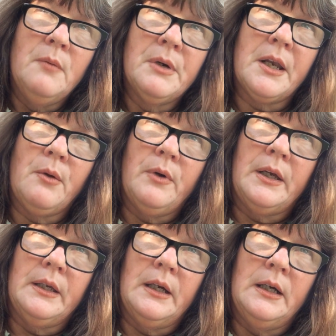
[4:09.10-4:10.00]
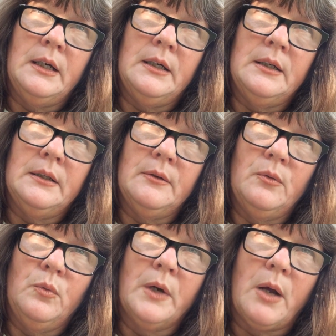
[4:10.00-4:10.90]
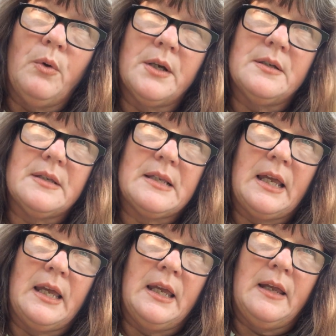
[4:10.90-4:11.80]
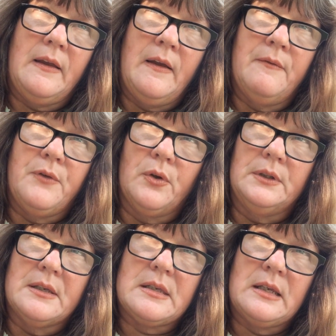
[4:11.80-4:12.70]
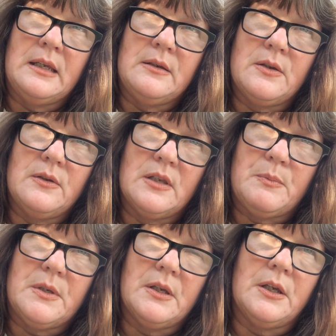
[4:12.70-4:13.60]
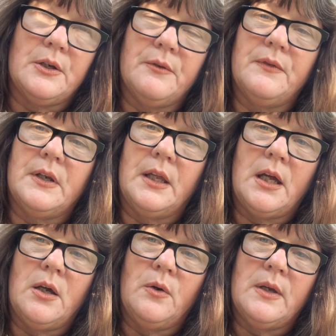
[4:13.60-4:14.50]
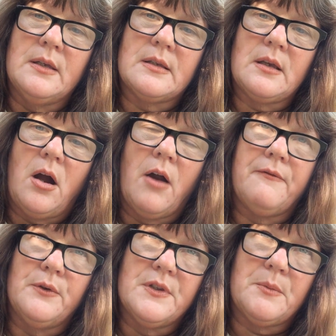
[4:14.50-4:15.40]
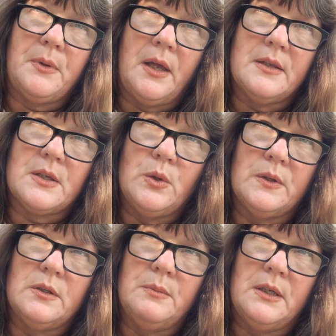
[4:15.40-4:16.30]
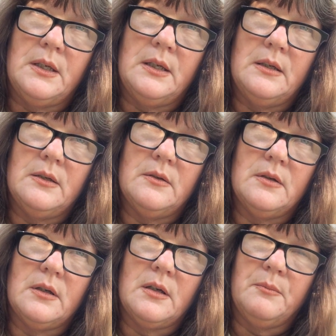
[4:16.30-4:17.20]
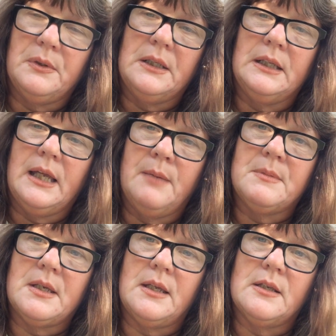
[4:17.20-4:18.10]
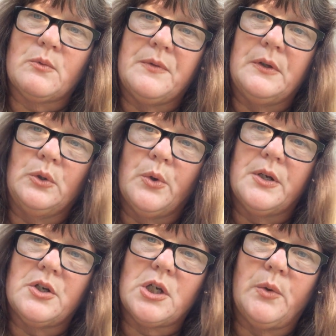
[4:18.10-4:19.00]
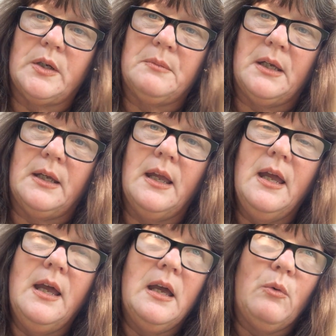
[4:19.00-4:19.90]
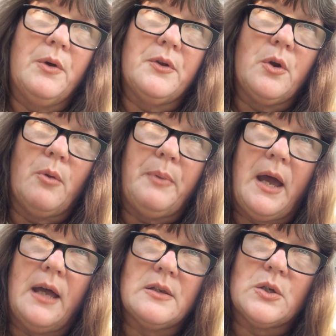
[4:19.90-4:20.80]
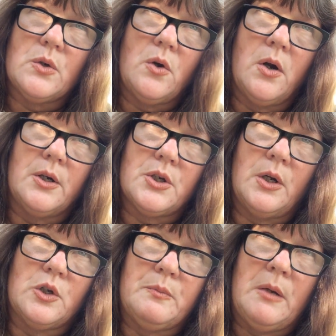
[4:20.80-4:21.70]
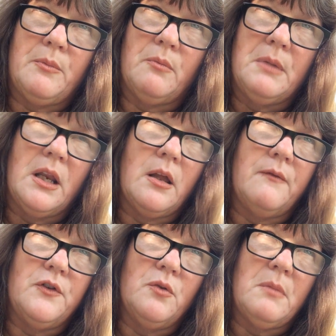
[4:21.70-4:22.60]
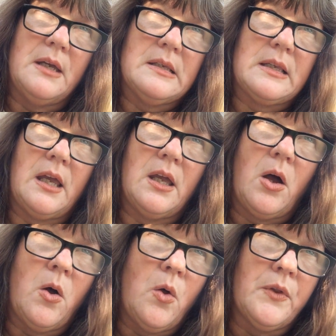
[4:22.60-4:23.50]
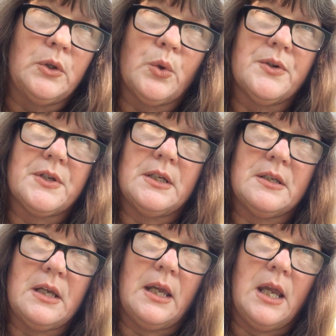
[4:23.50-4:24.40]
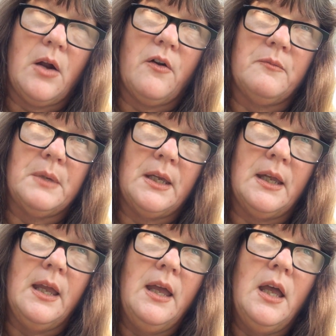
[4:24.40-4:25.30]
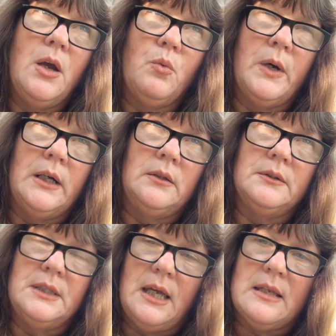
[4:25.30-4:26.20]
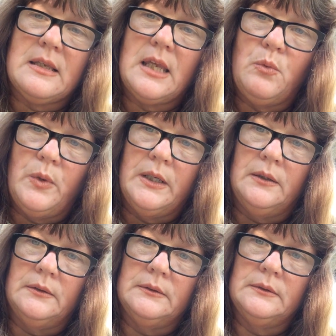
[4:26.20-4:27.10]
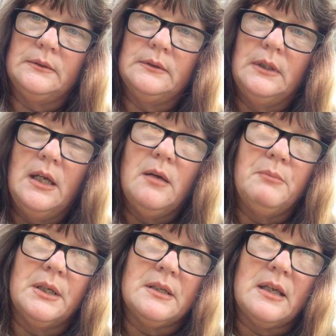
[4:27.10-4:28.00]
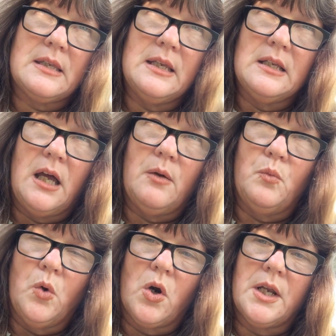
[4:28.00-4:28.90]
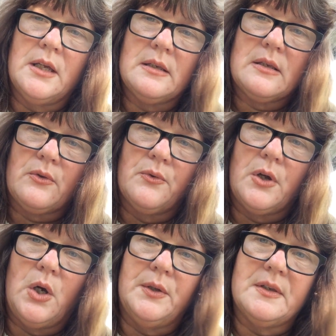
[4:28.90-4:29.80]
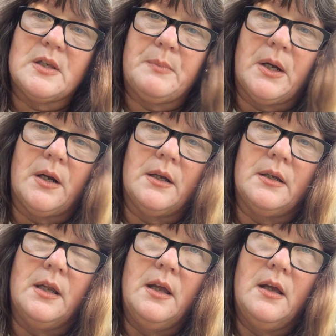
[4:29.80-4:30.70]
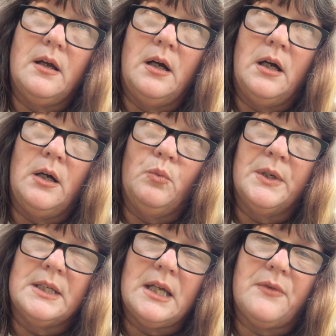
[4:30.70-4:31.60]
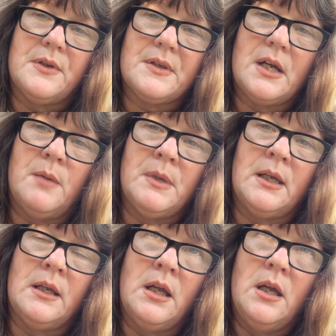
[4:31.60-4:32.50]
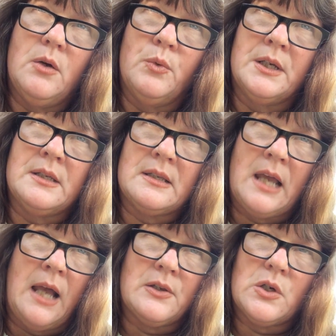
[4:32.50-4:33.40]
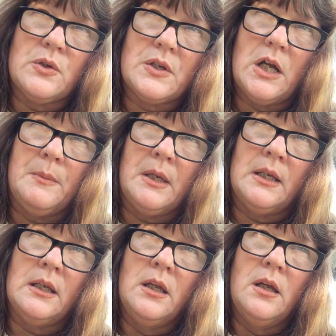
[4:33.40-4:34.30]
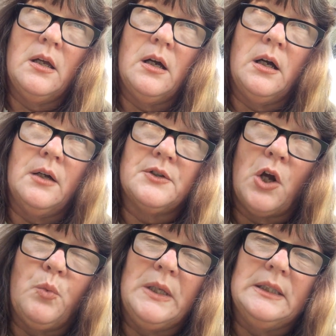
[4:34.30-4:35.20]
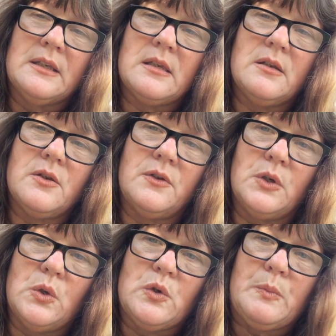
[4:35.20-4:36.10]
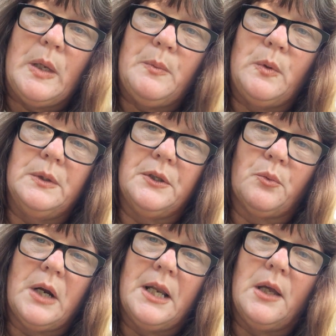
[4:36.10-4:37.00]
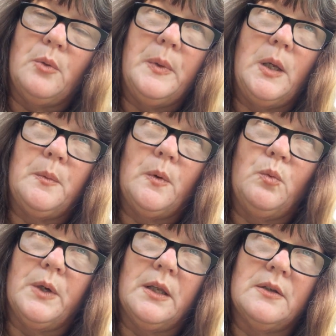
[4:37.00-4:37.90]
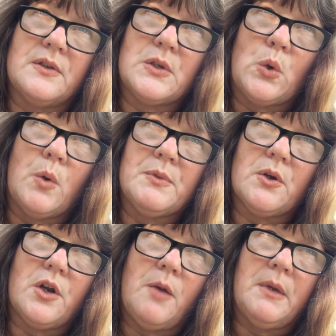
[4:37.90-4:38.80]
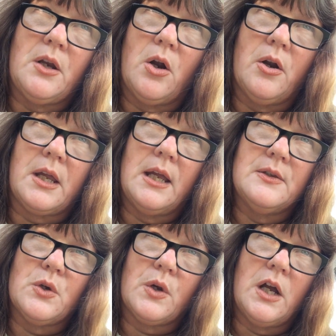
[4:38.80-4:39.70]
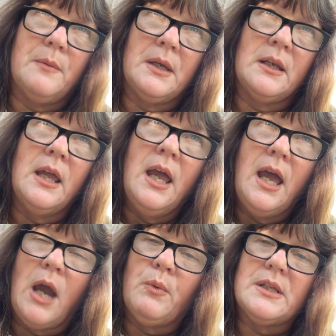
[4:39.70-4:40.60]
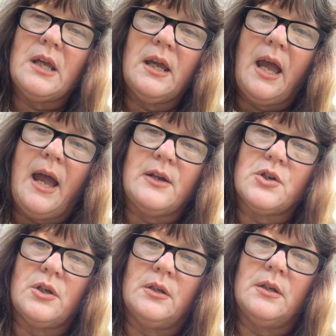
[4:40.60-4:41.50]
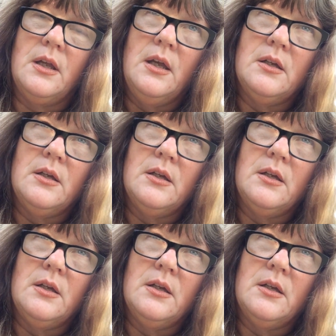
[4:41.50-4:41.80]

but anyway, uh, what I wanted to say, if you're listening to this particular video, is our food supply is going to be completely empty is what the Lord is showing me. Whether you're a pastor or a church member, many of you may say, oh, the Lord's going to take care of me. Well, yes, he will. But does he not warn us through the Holy Spirit uh, when death is coming, when disaster is coming, uh, don't we listen to the news people and the radio people when storms are coming, hurricanes are coming, and we take action?